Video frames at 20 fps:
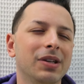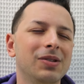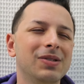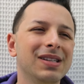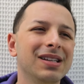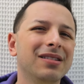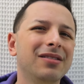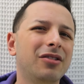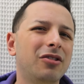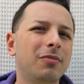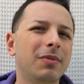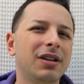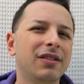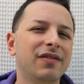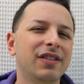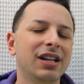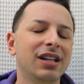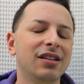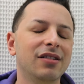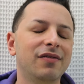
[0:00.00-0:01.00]
you see a little bit
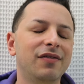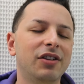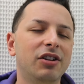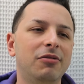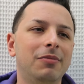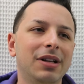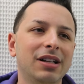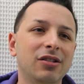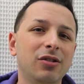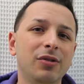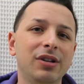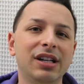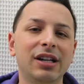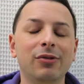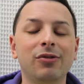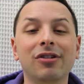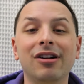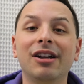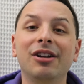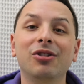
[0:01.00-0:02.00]
of it in the film. Like Louie and
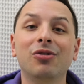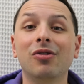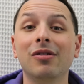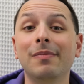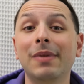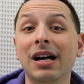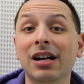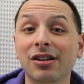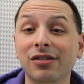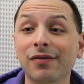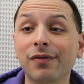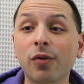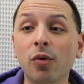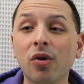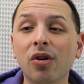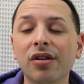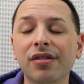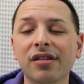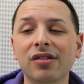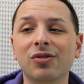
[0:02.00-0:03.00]
I were kind of going back and
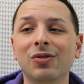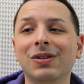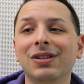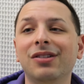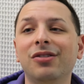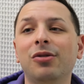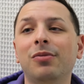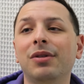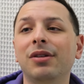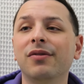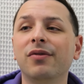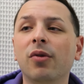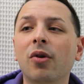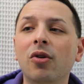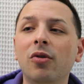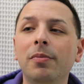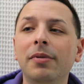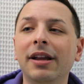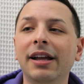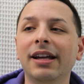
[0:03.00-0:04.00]
forth and doing a little bit of
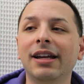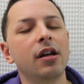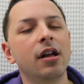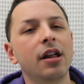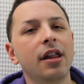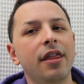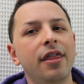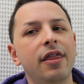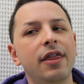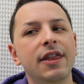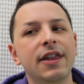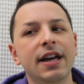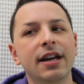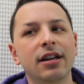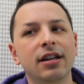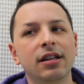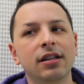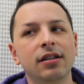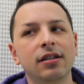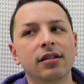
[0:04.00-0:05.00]
role playing.
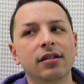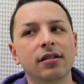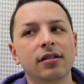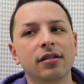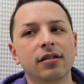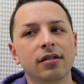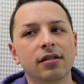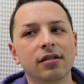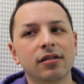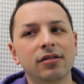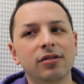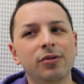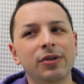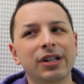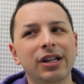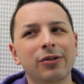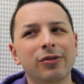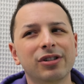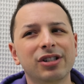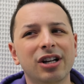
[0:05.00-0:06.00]
Then
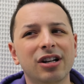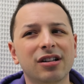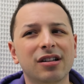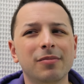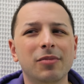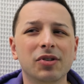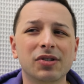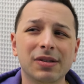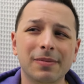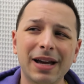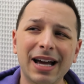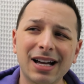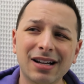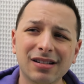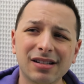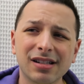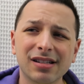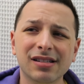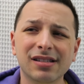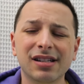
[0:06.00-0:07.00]
Louie and I were talking about some
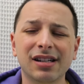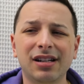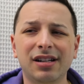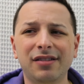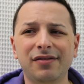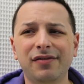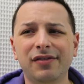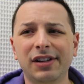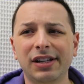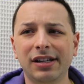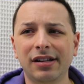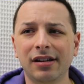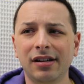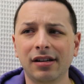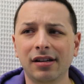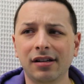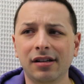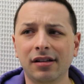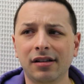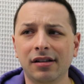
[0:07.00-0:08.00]
acting stuff and.
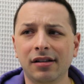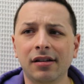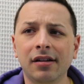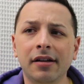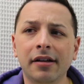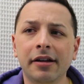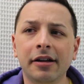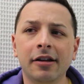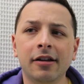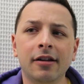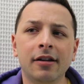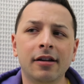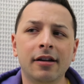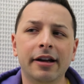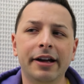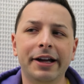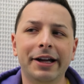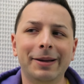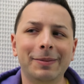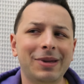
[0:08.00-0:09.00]

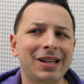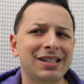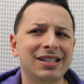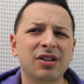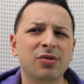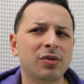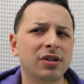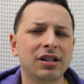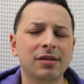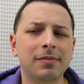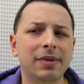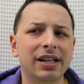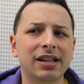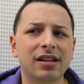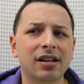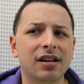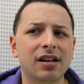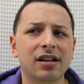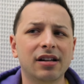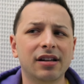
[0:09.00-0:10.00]
Um, that didn't really
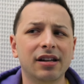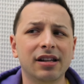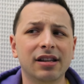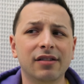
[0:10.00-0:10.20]
make the cut